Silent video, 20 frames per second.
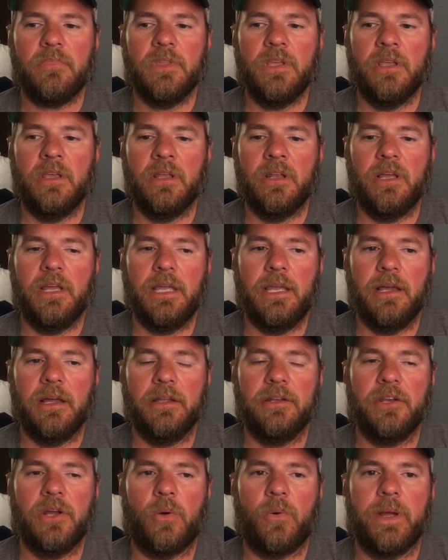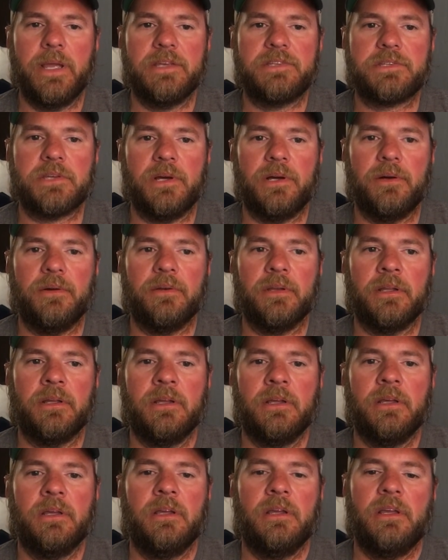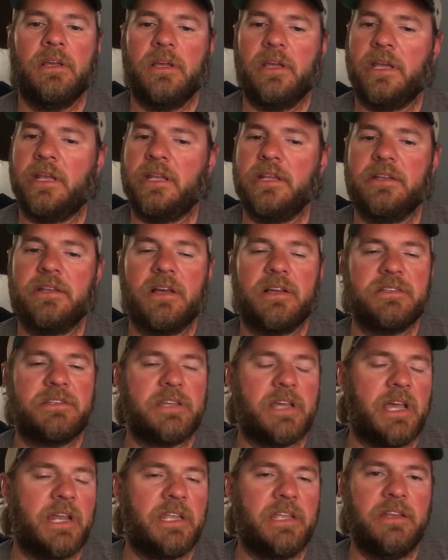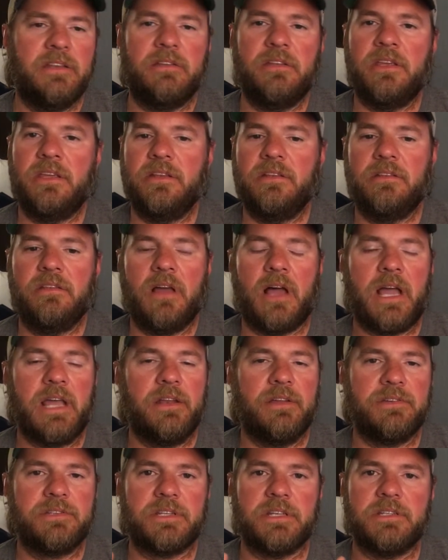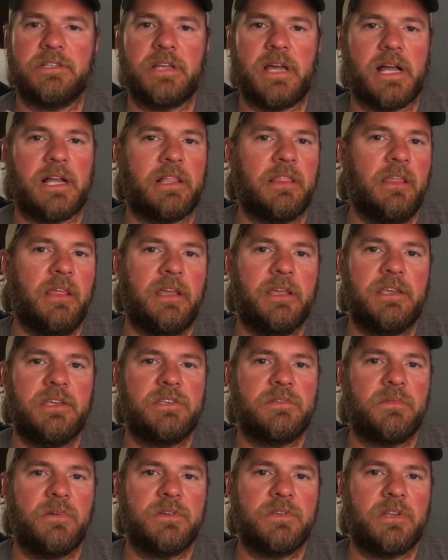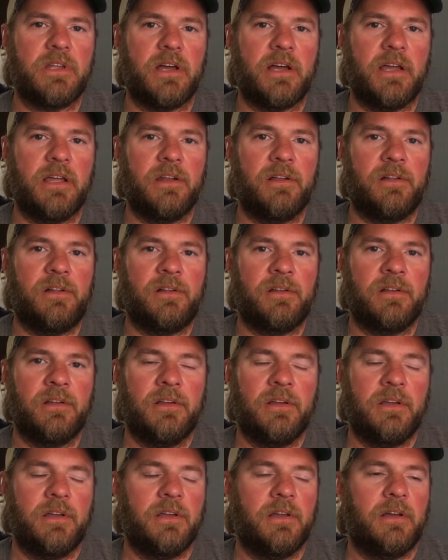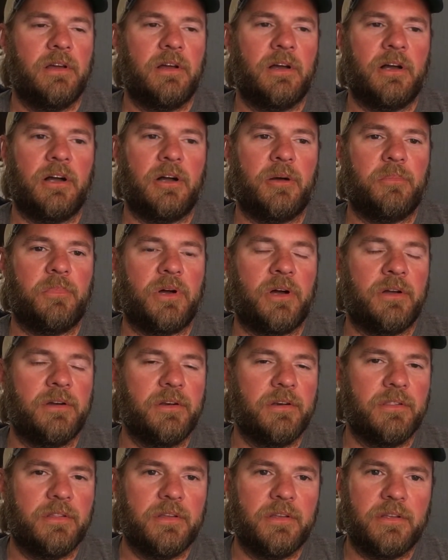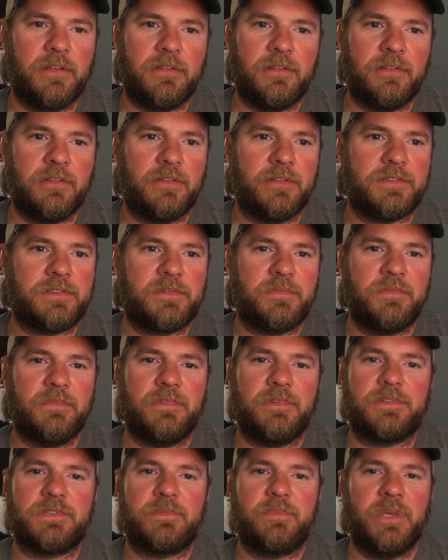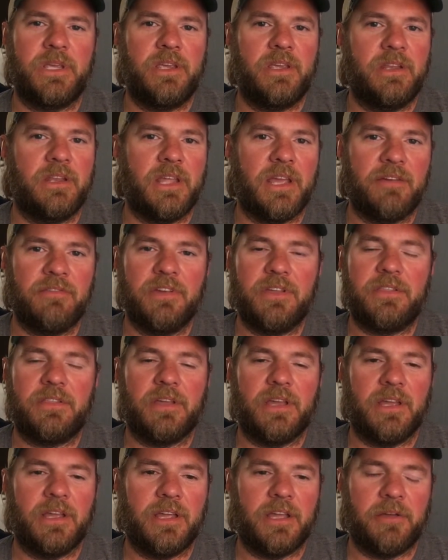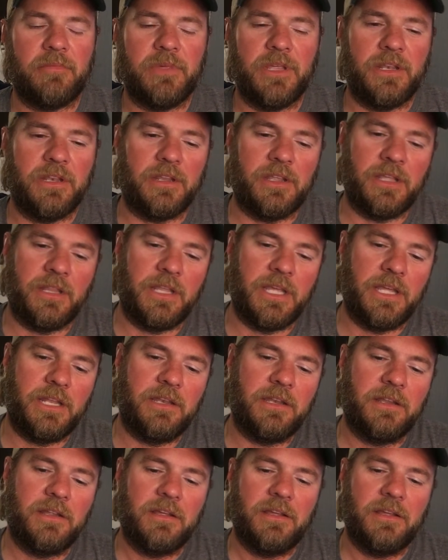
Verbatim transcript: in a uh, no wake zone. And he does that, he, he idles exactly like he's supposed to idle, um, under the, the, the speed, everything. I mean, and then